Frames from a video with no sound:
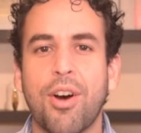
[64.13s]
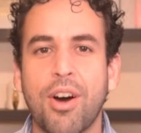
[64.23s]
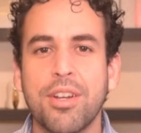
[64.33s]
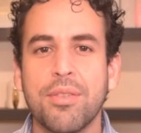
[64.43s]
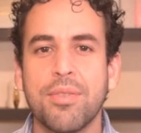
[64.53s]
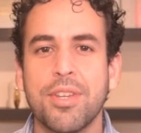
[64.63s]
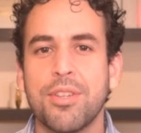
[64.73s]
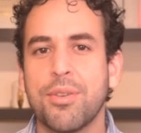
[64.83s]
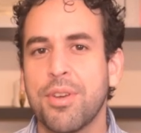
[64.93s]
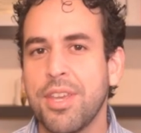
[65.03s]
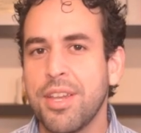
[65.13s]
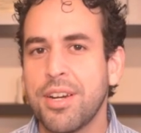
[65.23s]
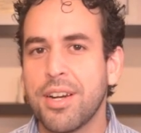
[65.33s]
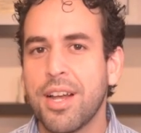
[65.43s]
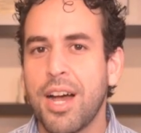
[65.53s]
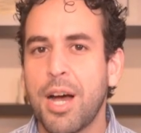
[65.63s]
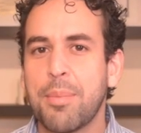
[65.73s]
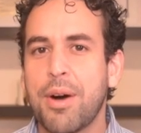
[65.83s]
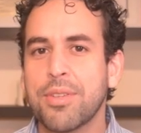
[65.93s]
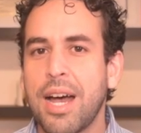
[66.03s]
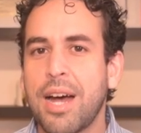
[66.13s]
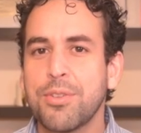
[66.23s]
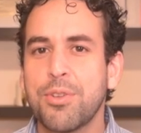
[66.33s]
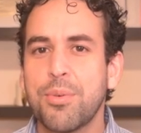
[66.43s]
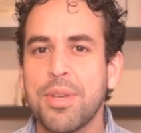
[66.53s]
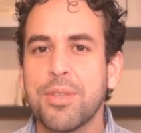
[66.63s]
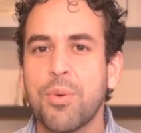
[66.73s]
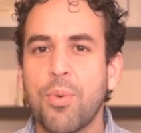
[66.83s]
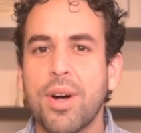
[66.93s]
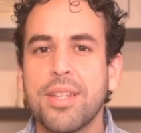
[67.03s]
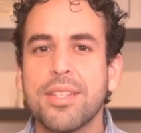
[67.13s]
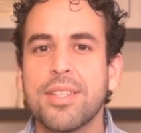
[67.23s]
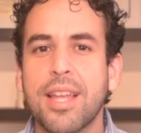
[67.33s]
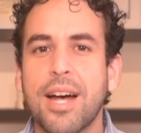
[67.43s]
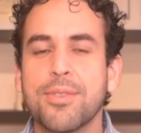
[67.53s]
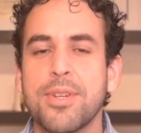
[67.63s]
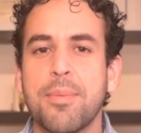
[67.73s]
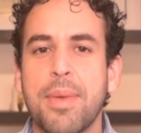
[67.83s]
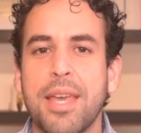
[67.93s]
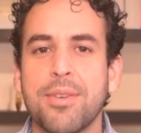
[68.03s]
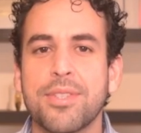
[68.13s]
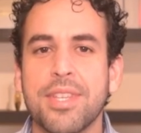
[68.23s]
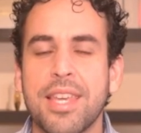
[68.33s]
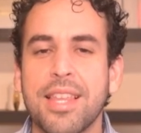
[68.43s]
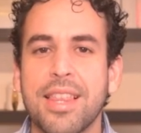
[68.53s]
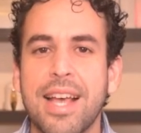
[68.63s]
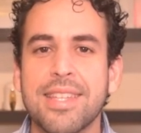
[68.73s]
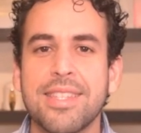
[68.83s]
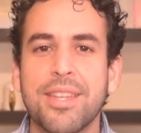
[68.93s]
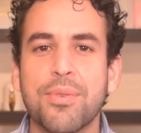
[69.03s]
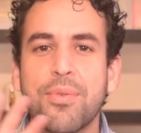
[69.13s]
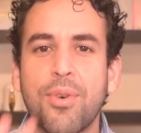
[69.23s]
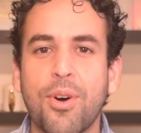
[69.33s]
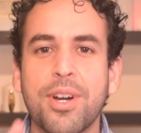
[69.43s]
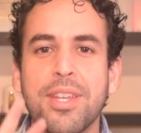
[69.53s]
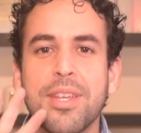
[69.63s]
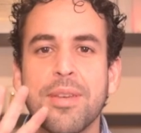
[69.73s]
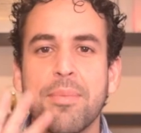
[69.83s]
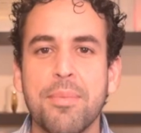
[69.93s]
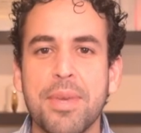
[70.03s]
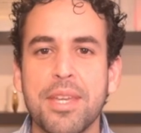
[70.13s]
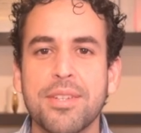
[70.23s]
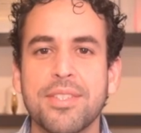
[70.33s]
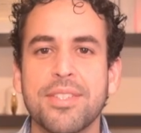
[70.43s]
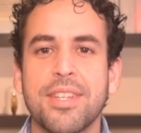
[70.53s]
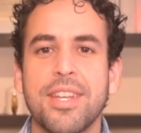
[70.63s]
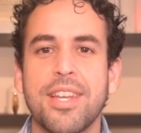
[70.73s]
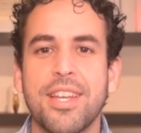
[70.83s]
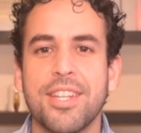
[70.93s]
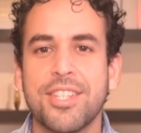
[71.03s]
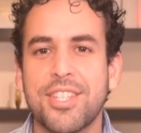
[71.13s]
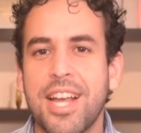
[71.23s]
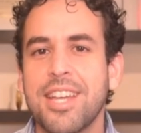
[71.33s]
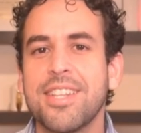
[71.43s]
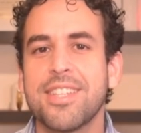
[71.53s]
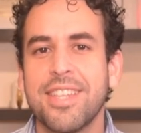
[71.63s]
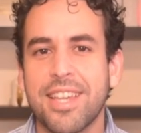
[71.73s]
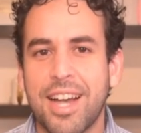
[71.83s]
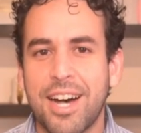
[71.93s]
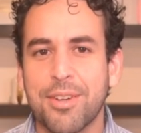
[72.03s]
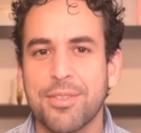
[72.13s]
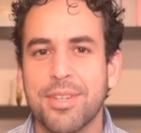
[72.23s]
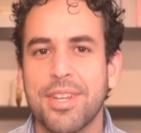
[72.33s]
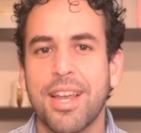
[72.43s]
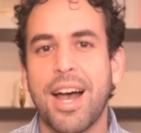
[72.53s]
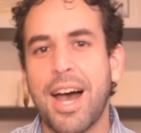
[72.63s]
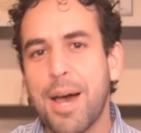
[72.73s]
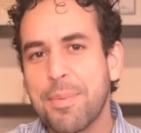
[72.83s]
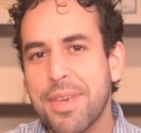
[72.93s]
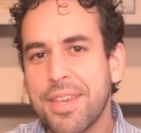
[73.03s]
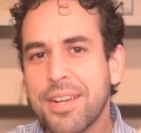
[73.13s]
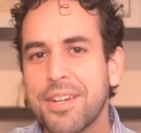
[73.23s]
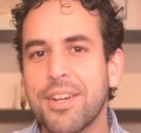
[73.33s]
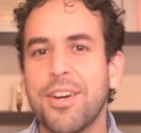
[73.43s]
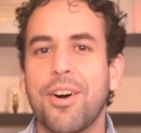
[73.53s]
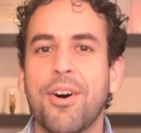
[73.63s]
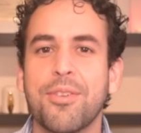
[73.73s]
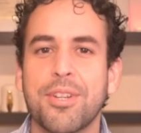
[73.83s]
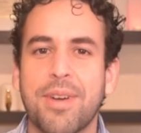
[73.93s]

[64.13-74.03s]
other video here about how to read 1000 emails in less than 40 minutes, check this link out up here on the